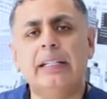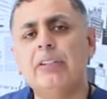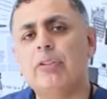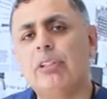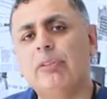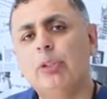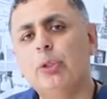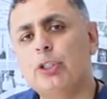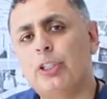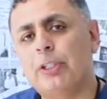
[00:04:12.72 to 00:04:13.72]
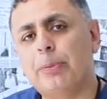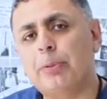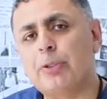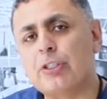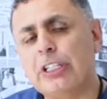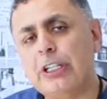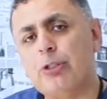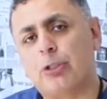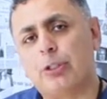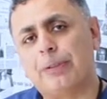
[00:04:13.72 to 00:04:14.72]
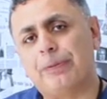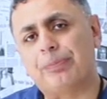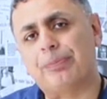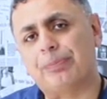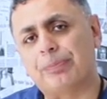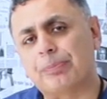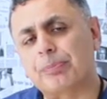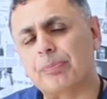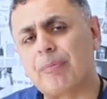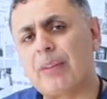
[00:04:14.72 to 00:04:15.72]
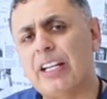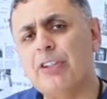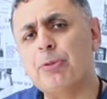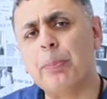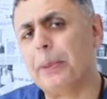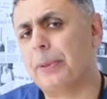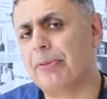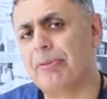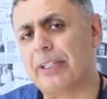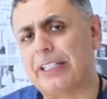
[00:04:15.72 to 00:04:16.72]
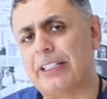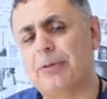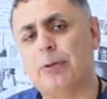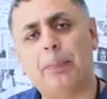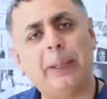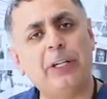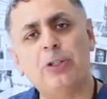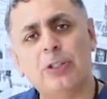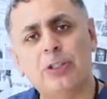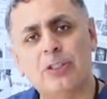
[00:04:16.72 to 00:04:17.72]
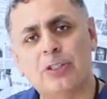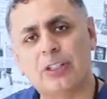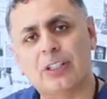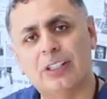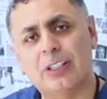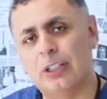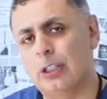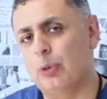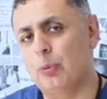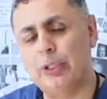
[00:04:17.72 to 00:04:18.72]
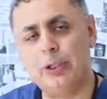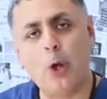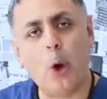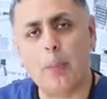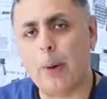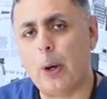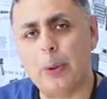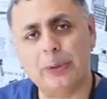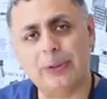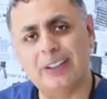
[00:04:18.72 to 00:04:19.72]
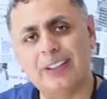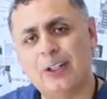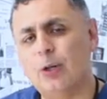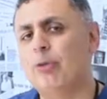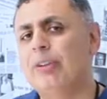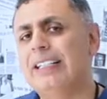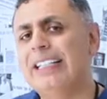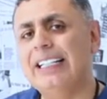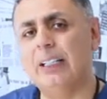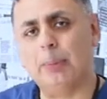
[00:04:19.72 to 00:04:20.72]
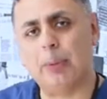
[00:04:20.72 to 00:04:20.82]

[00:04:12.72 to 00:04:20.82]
This revolutionary procedure is perfect for patients with no bone or with little